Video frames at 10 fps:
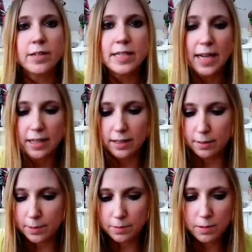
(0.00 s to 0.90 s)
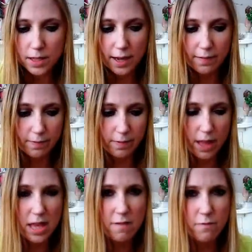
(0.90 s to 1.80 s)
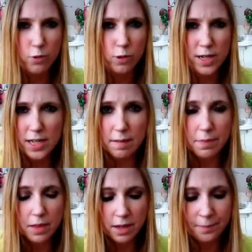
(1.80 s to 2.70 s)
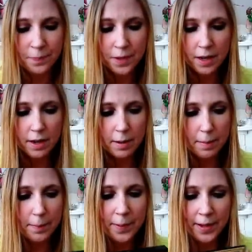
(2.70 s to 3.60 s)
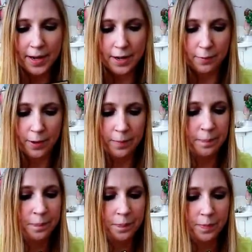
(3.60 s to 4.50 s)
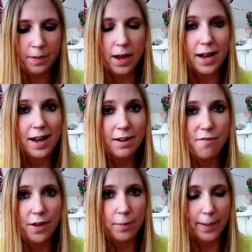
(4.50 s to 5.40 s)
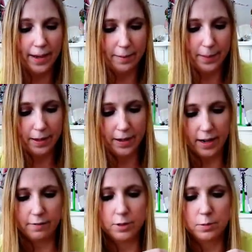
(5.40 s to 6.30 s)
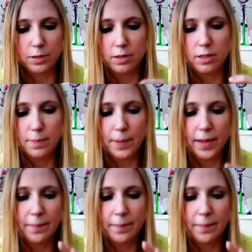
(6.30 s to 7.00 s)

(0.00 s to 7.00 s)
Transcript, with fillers: know exactly, but it was like, I think 40 something. But anyway, I kind of felt bad about it afterwards,